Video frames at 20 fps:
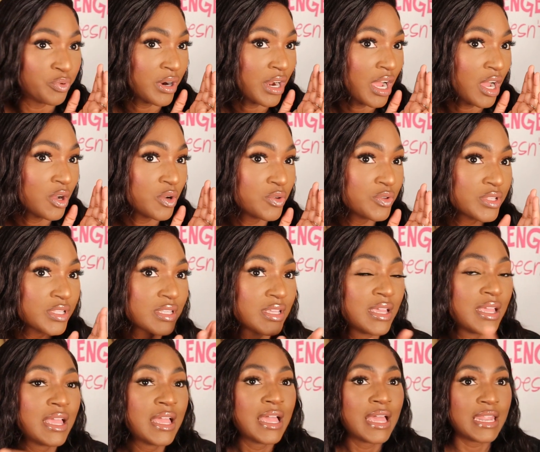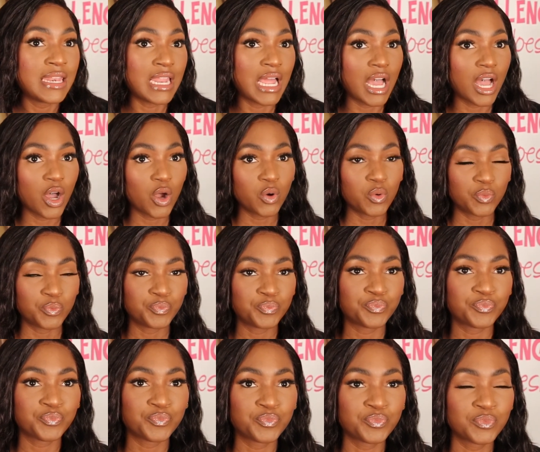brows. Now,
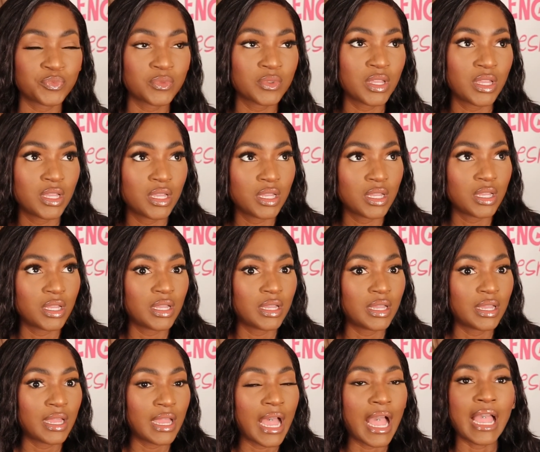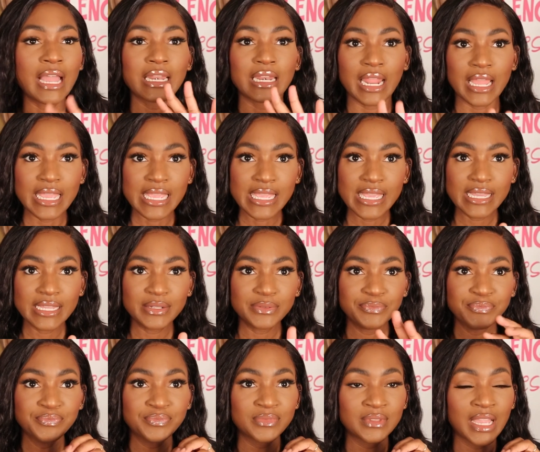I like it.
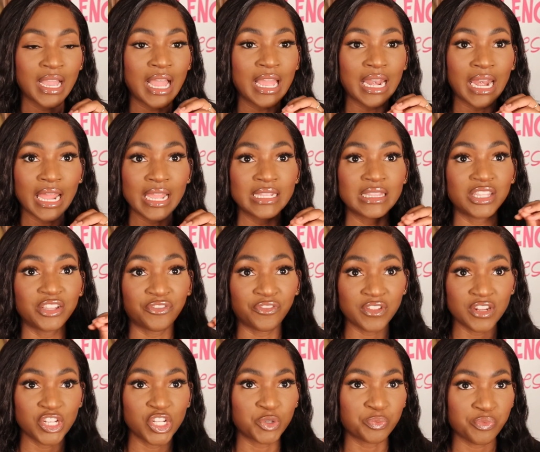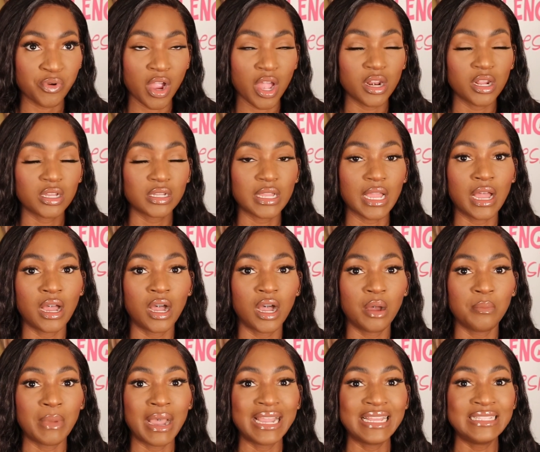I like the finished product.
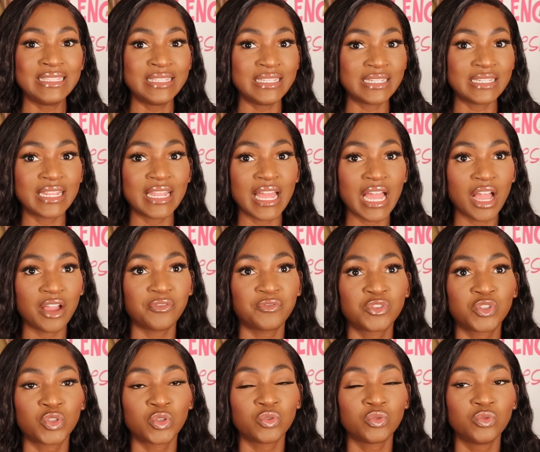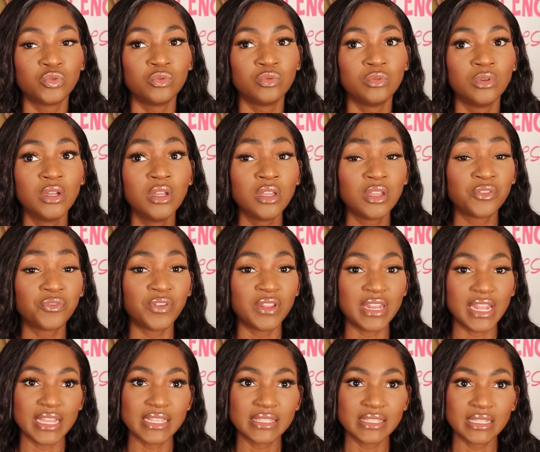I did have to
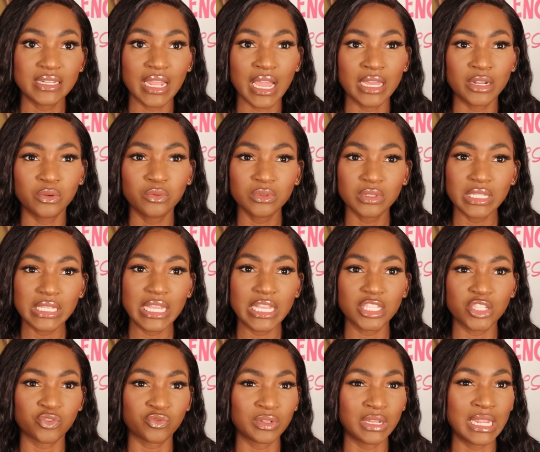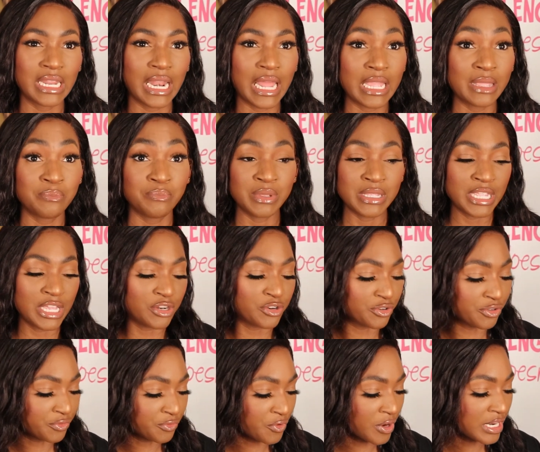finesse it. I don't think it's really like
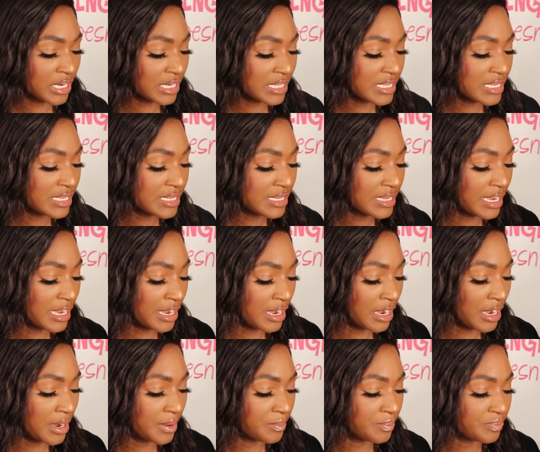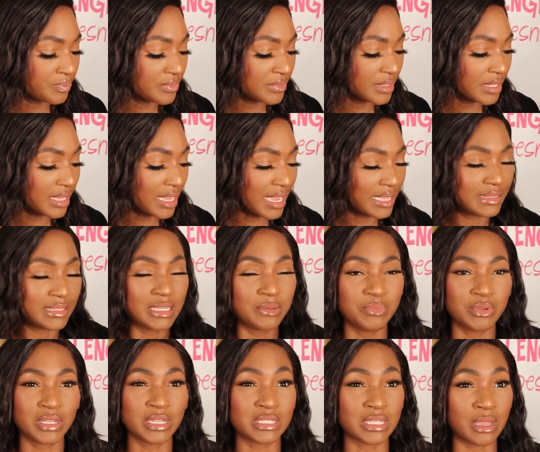beginner friendly. I think
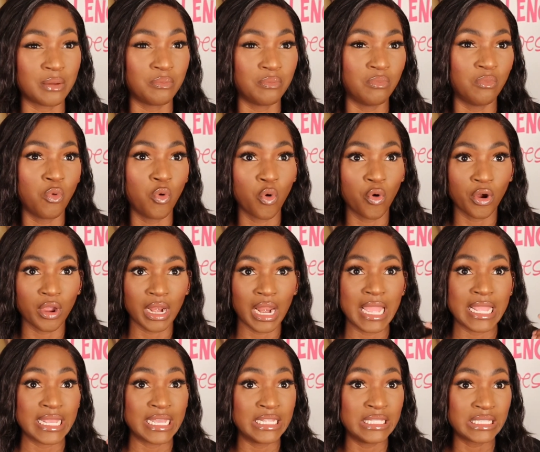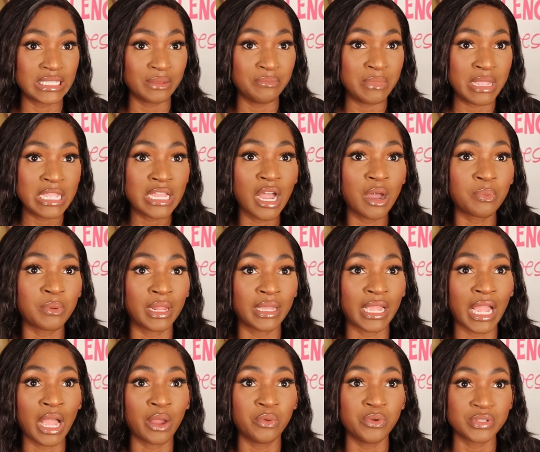because I'm more like into makeup,
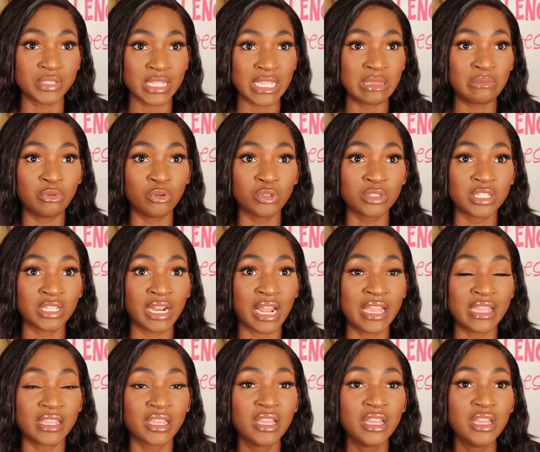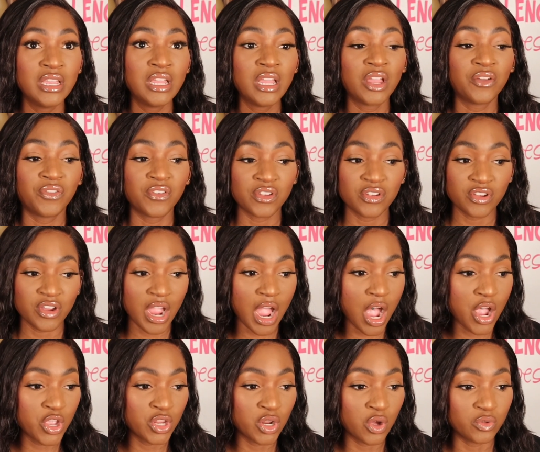like I was able to like figure
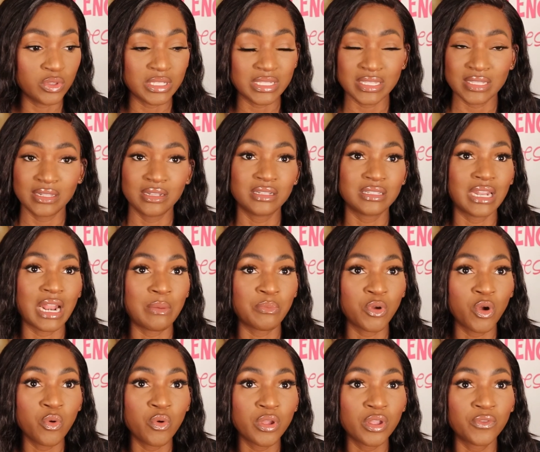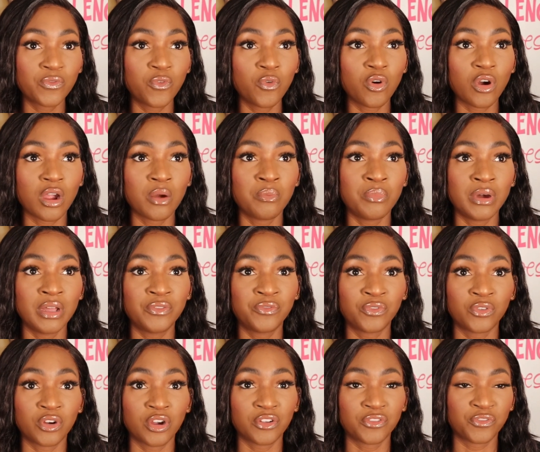out, you know, this is the look that I'm going for, but
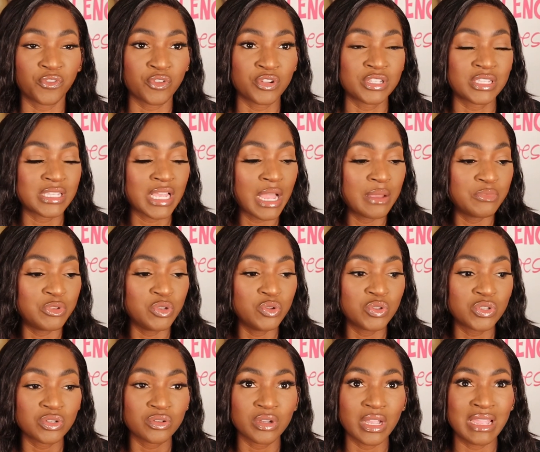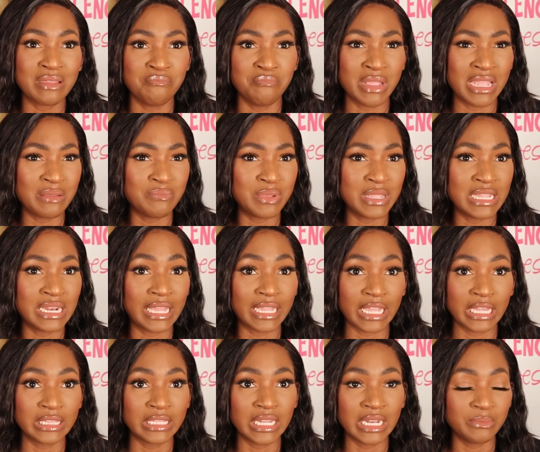for a first time user it may be
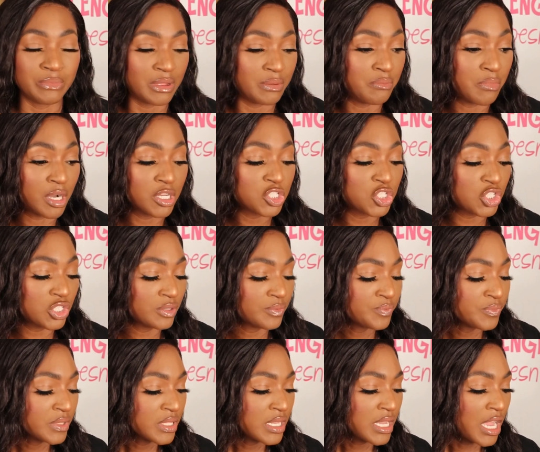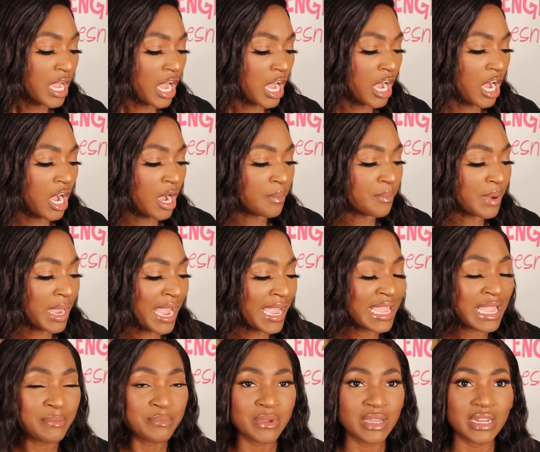like a little bit much. I
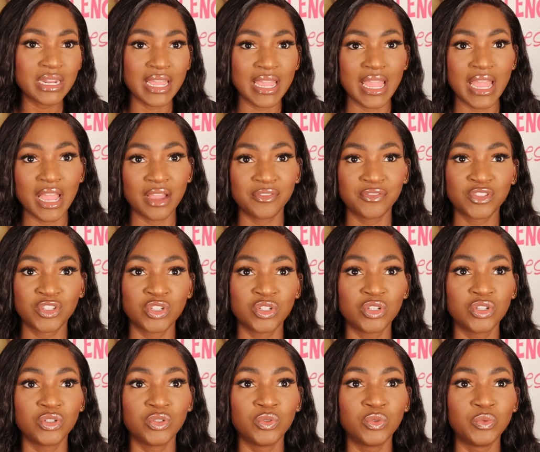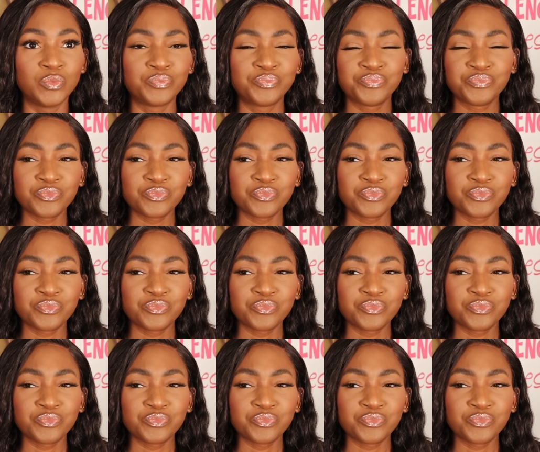am gonna have to,